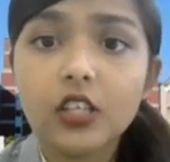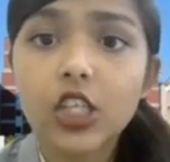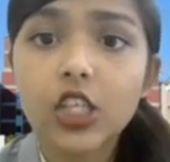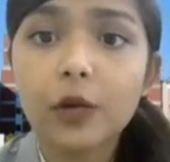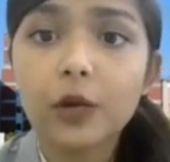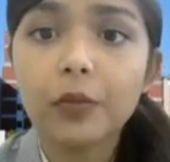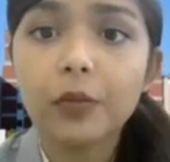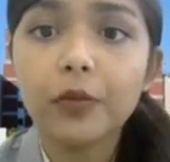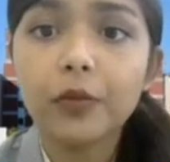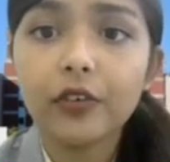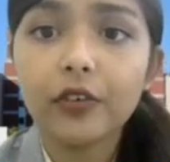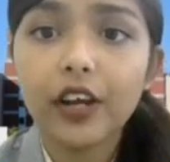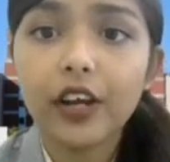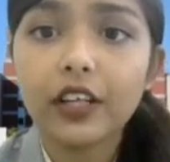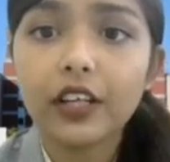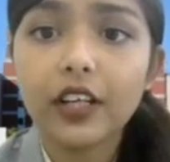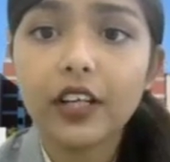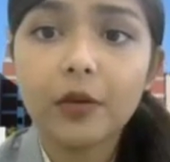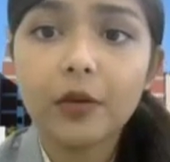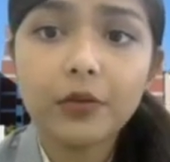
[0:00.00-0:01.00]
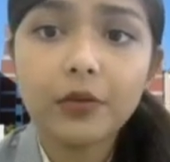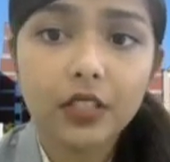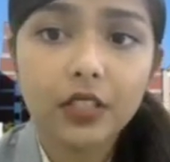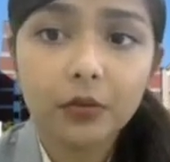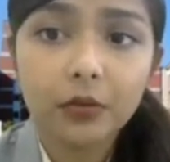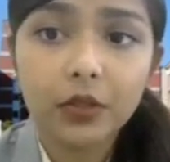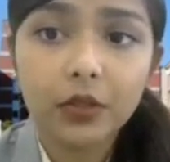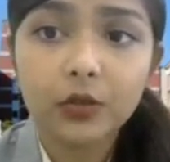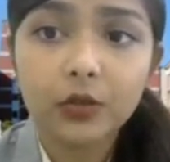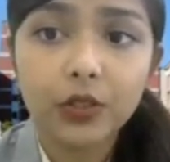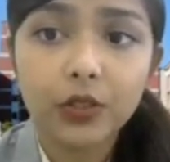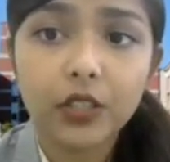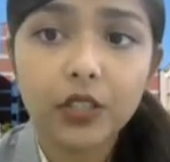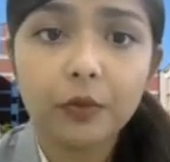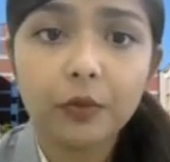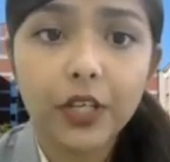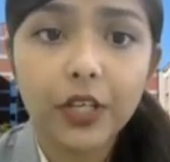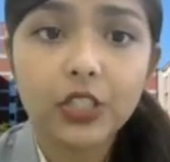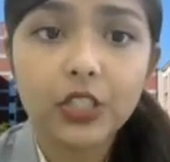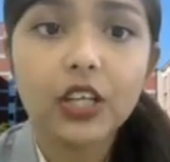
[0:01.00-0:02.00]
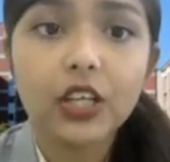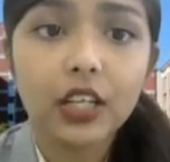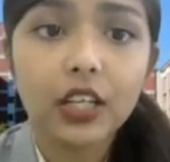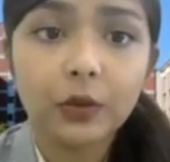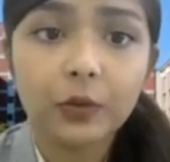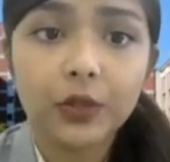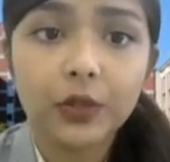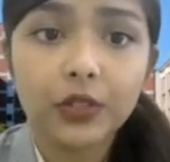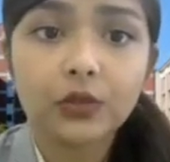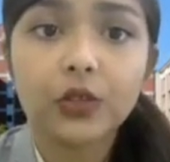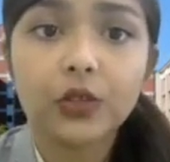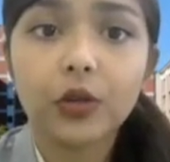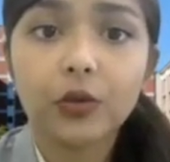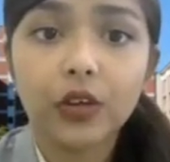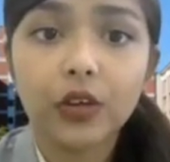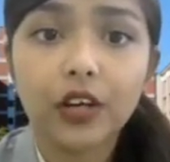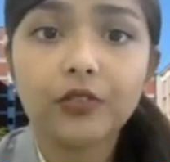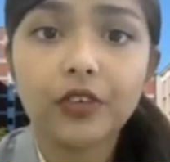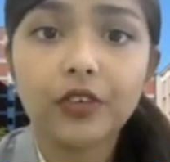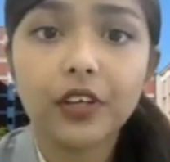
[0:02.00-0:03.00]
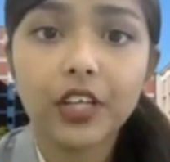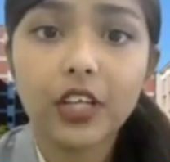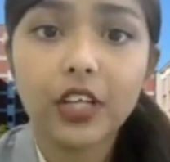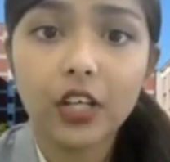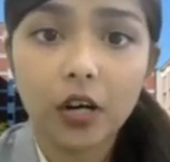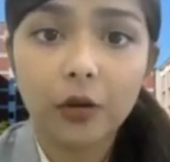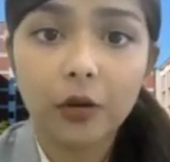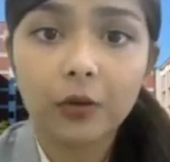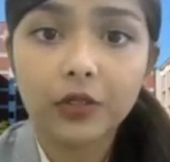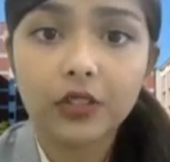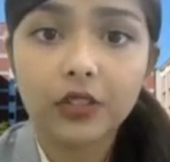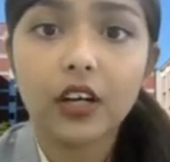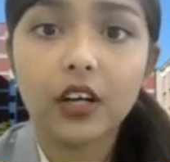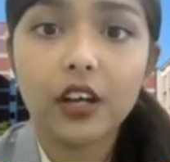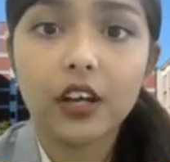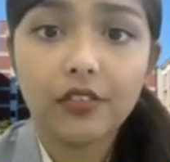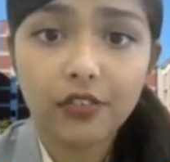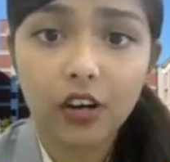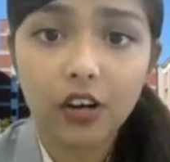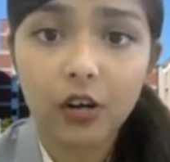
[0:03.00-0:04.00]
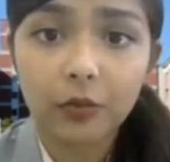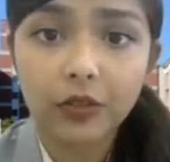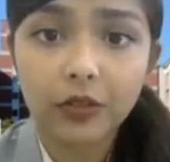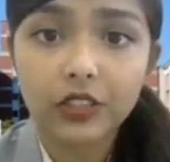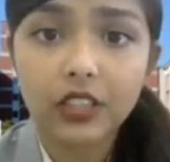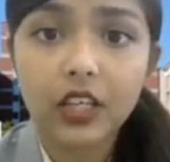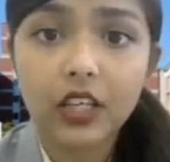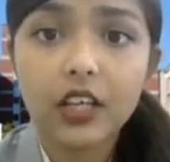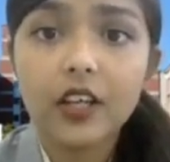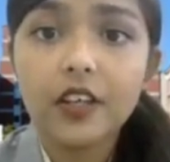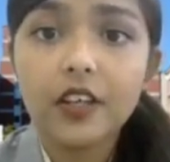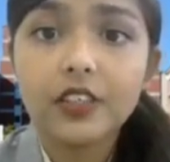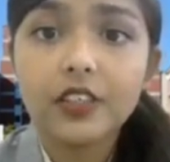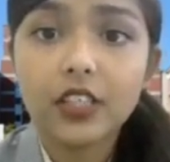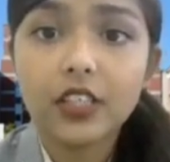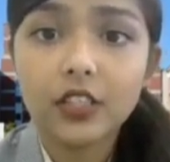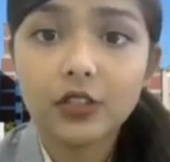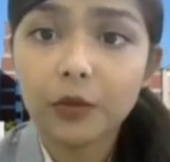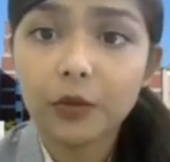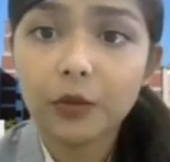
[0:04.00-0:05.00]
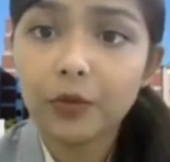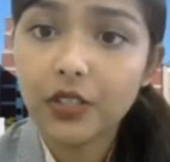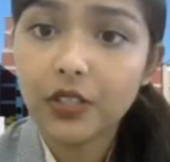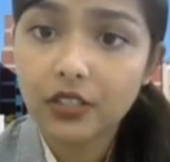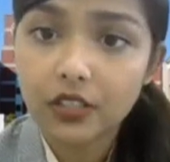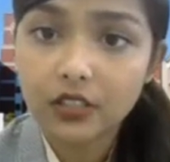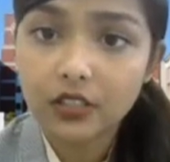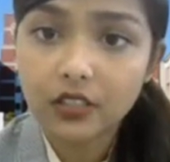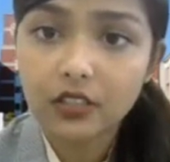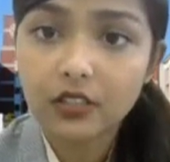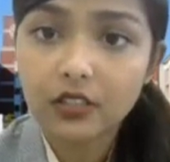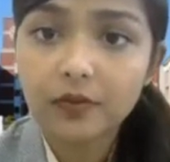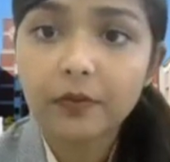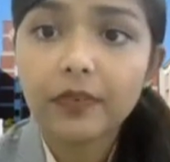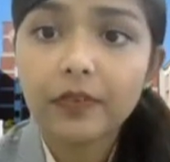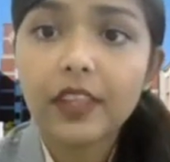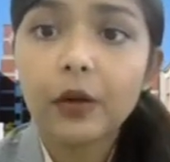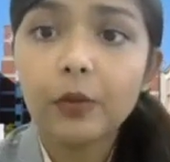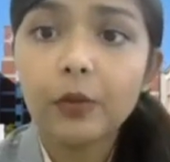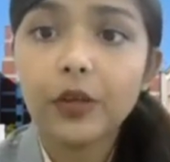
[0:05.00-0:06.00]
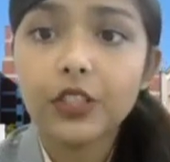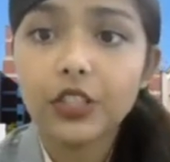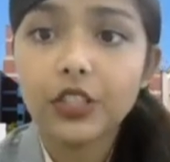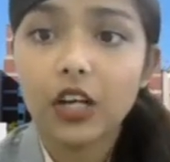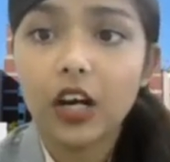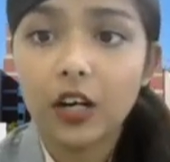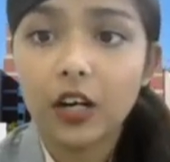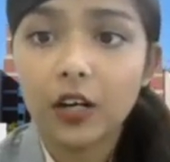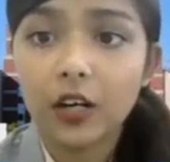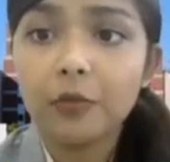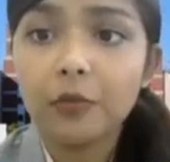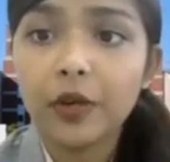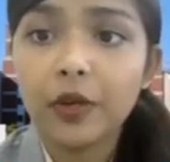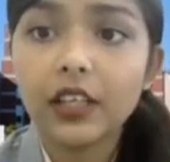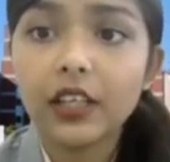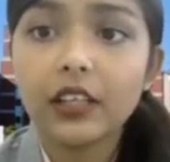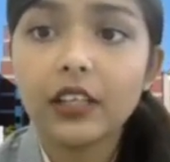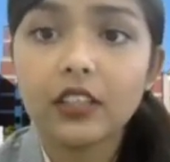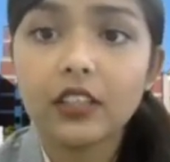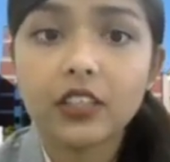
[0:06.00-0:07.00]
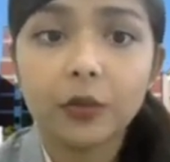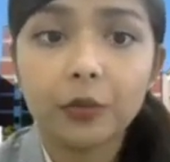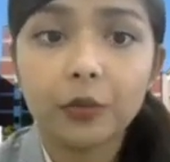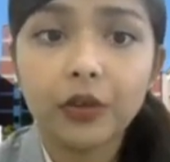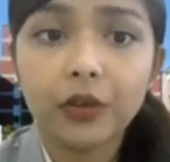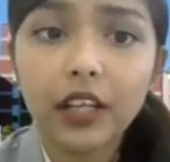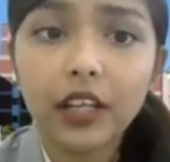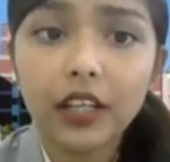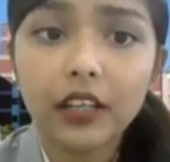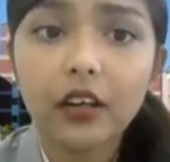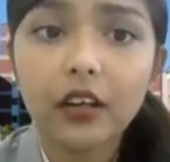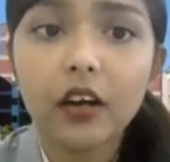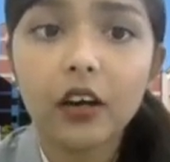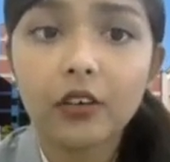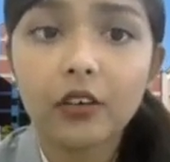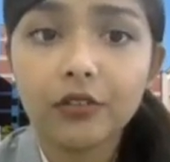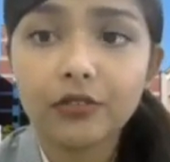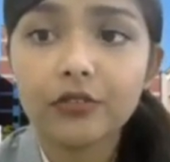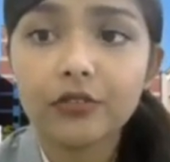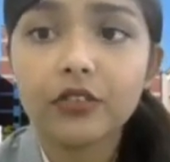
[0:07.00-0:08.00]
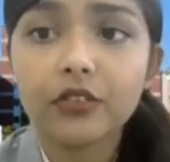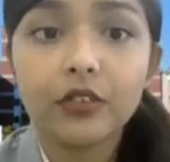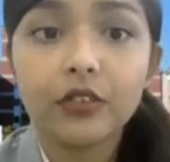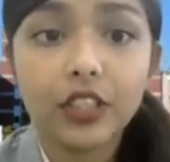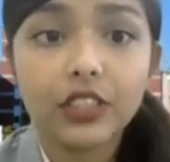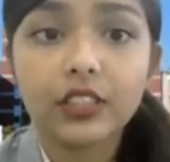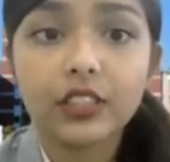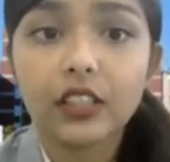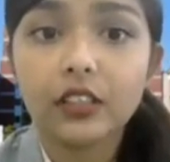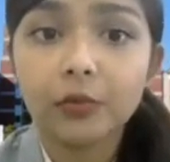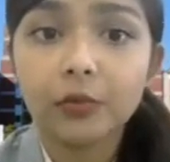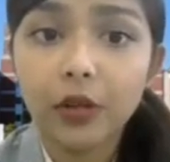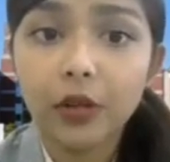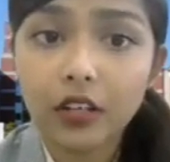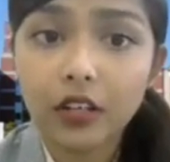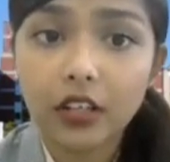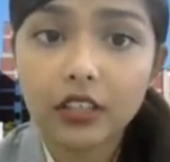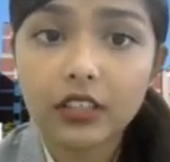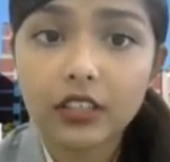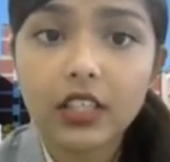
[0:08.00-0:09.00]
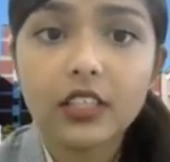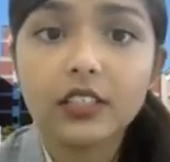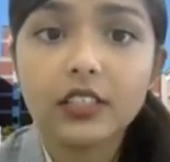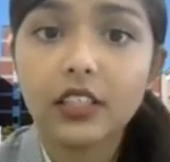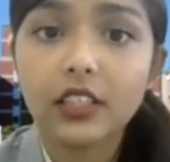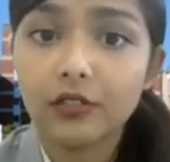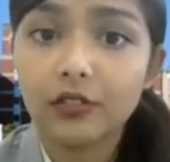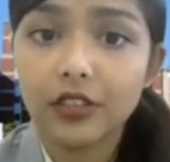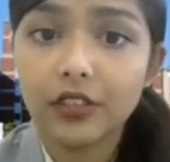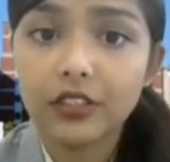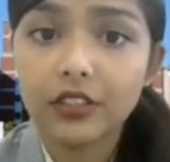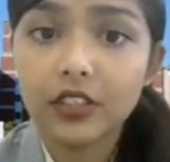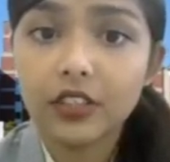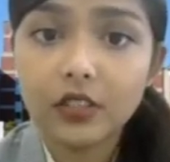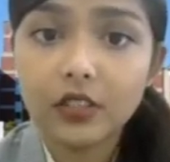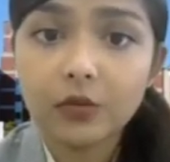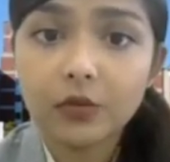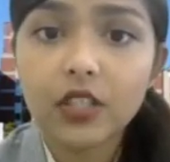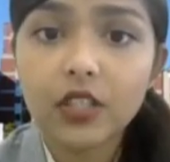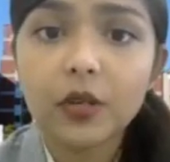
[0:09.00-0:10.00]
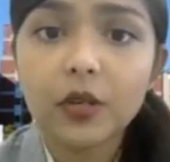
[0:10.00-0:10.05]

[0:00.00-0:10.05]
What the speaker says: Shopify provided MSMEs with the major elements required for e-commerce or F-commerce centric businesses, which are mainly the supply of retail products, delivery systems,